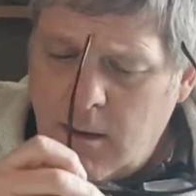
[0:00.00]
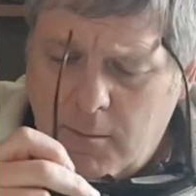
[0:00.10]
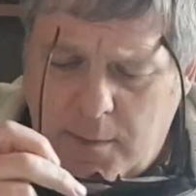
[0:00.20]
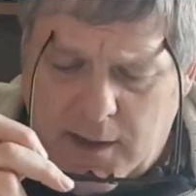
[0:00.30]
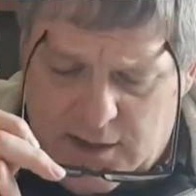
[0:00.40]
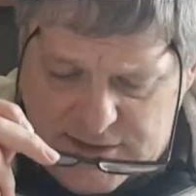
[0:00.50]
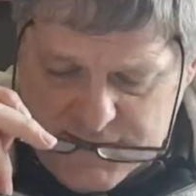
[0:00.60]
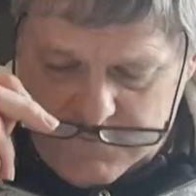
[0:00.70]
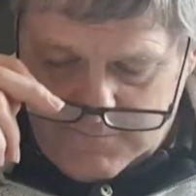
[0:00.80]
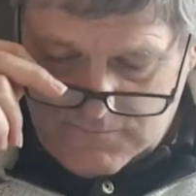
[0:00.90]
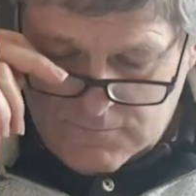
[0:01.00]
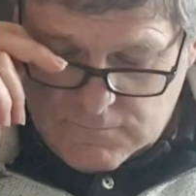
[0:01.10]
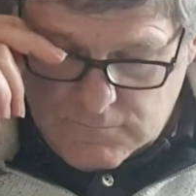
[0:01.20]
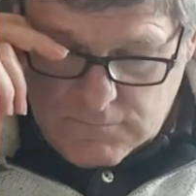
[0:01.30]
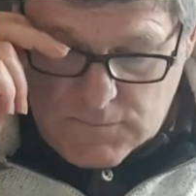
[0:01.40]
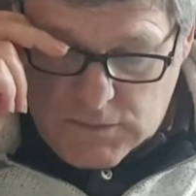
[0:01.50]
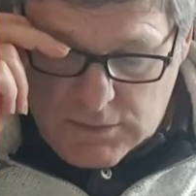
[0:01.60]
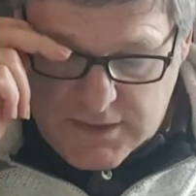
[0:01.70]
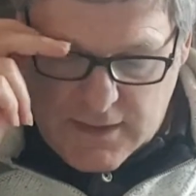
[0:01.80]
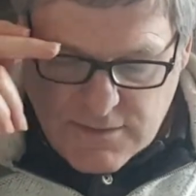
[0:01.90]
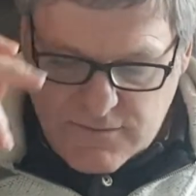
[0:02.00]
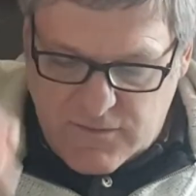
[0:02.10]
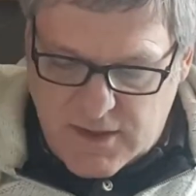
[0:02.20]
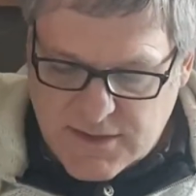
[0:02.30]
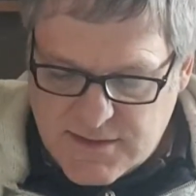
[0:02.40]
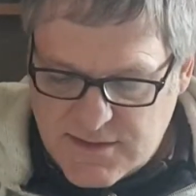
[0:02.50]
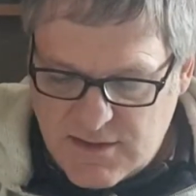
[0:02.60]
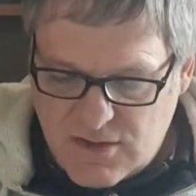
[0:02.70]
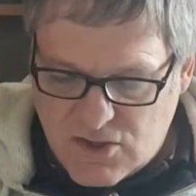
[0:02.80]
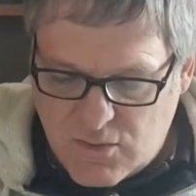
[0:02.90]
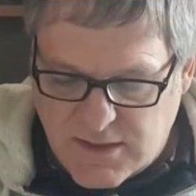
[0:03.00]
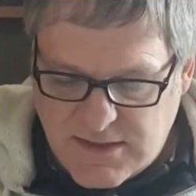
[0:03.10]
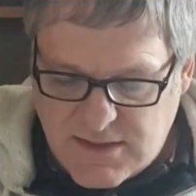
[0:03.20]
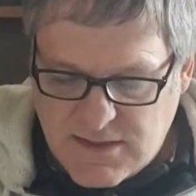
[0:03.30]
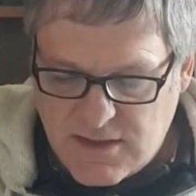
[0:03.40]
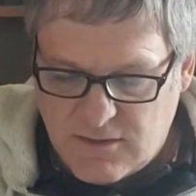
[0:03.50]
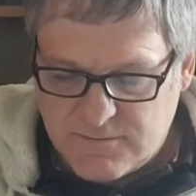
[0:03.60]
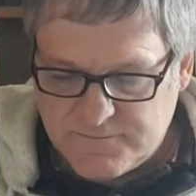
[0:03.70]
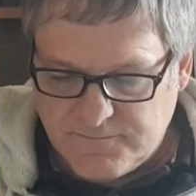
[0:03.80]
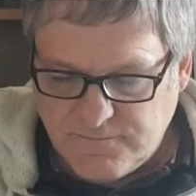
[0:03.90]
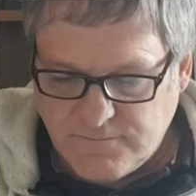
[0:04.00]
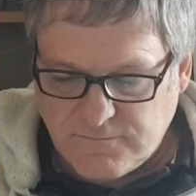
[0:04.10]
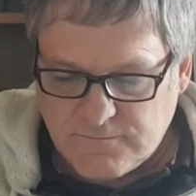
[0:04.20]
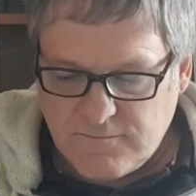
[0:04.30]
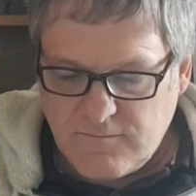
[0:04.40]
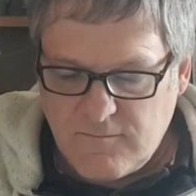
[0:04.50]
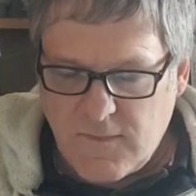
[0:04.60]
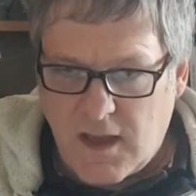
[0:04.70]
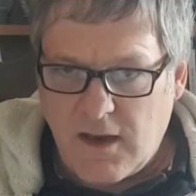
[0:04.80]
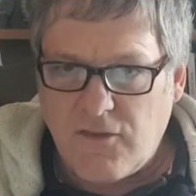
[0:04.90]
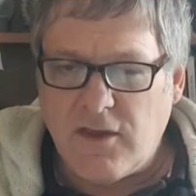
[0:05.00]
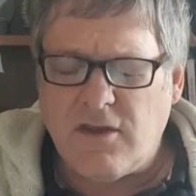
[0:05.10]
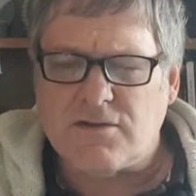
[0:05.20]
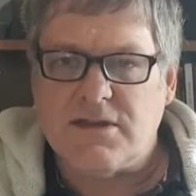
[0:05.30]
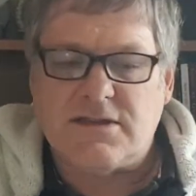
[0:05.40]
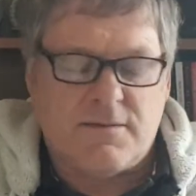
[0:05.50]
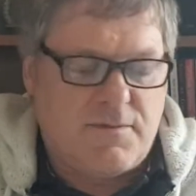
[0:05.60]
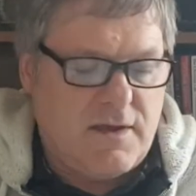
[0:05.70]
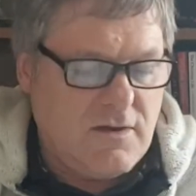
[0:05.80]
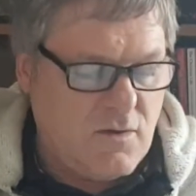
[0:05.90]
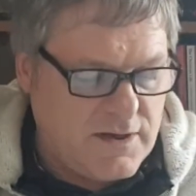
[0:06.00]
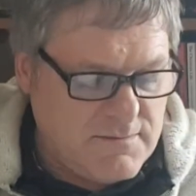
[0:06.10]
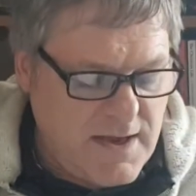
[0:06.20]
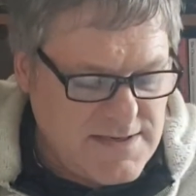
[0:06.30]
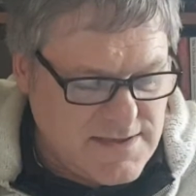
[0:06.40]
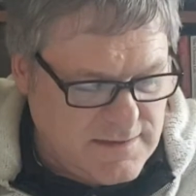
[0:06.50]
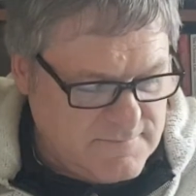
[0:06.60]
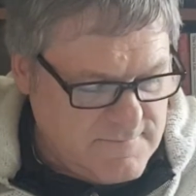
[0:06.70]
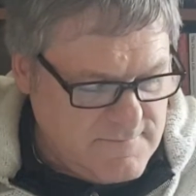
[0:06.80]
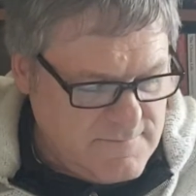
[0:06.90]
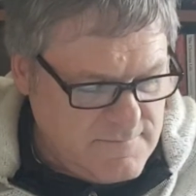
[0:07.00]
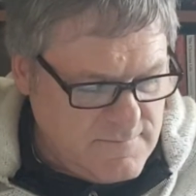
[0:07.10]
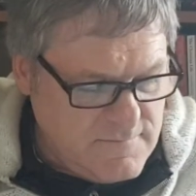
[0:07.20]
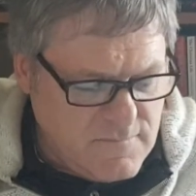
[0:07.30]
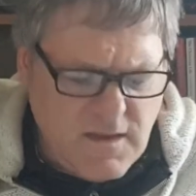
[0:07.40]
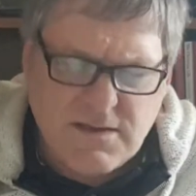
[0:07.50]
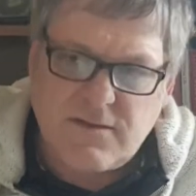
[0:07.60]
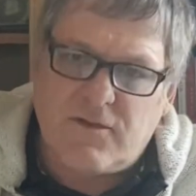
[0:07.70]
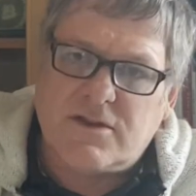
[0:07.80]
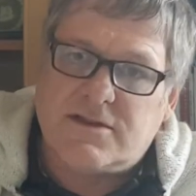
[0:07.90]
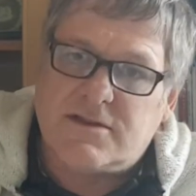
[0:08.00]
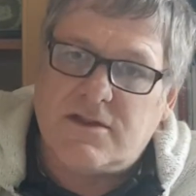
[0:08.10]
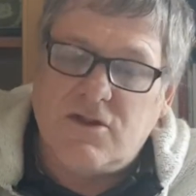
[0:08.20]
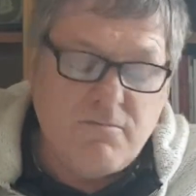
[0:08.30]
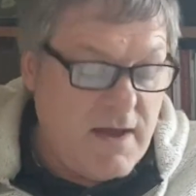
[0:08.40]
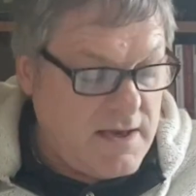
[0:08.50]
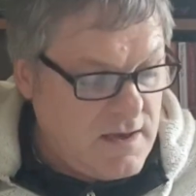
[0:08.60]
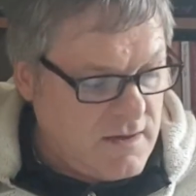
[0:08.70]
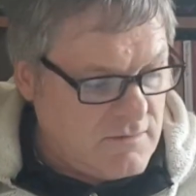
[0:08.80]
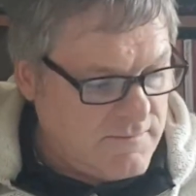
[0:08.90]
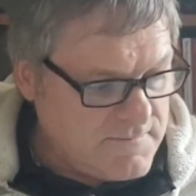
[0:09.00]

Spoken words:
But look down to verse 22, and I think you'll see something quite amazing. These are verses that you may know.